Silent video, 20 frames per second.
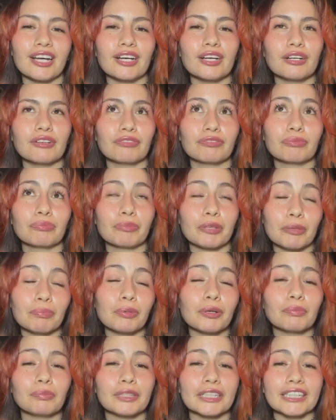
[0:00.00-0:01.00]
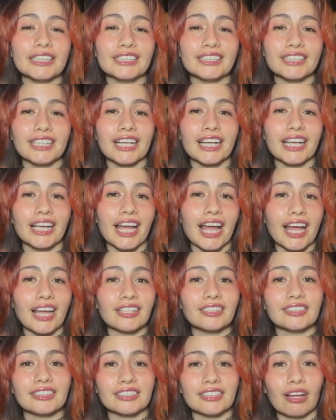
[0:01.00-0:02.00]
of people pleasing
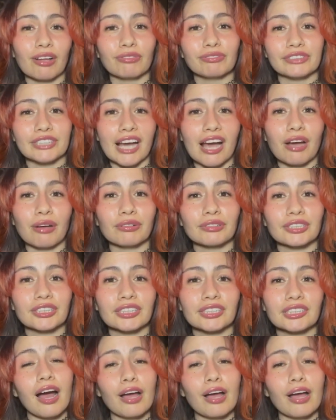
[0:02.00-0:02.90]
and self-doubt.